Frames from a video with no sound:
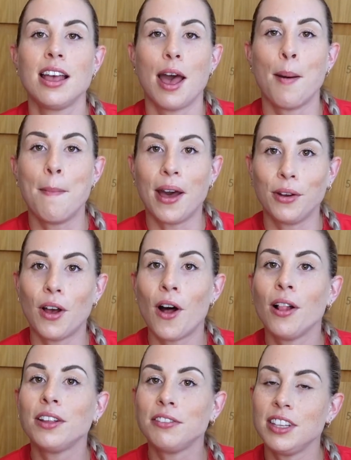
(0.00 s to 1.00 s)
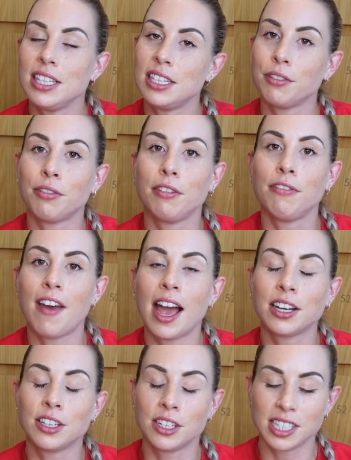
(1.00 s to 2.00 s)
about all of these different
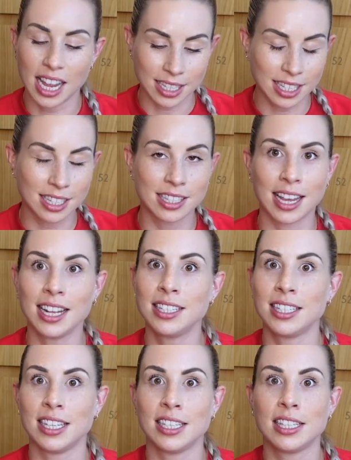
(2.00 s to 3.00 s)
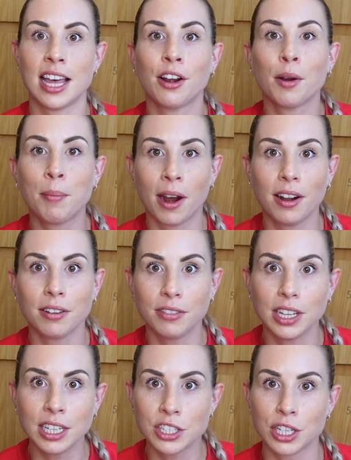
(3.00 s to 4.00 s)
factors and senses that are a part of
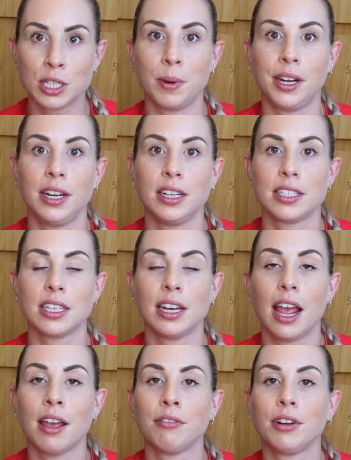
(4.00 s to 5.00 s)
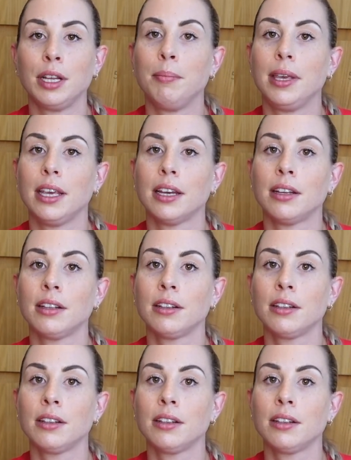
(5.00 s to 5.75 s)
each experience in every meal.